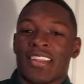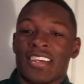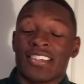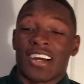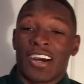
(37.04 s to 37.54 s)

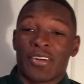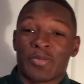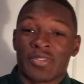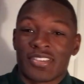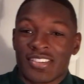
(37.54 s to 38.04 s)
these
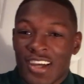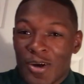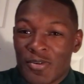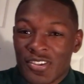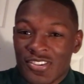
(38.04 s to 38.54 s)
items I
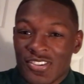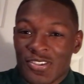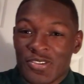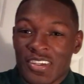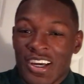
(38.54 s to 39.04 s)
want to show
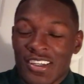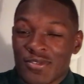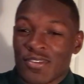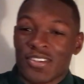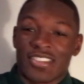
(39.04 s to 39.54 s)
you guys
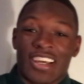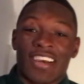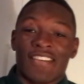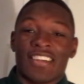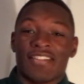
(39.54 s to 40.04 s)
first. I
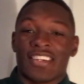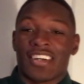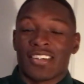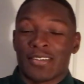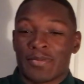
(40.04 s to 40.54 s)
haven't even
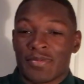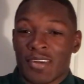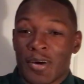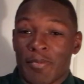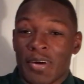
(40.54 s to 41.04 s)

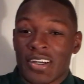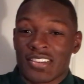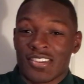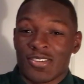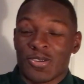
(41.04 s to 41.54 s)

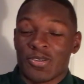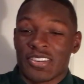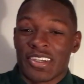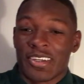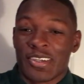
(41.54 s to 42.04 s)
unboxed the shoes
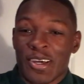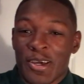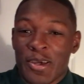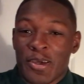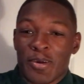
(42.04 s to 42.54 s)
yet,
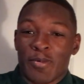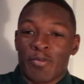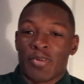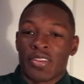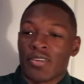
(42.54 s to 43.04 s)

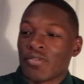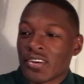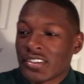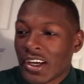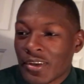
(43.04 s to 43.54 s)
but the
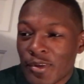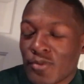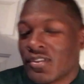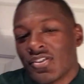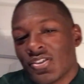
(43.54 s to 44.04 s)
first item I
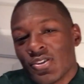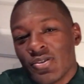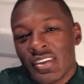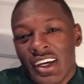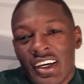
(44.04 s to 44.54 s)
want to show
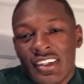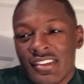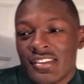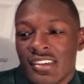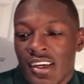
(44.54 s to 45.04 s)
you
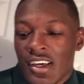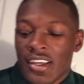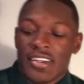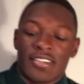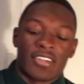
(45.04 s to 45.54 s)
guys
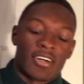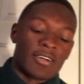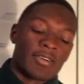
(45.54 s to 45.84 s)
is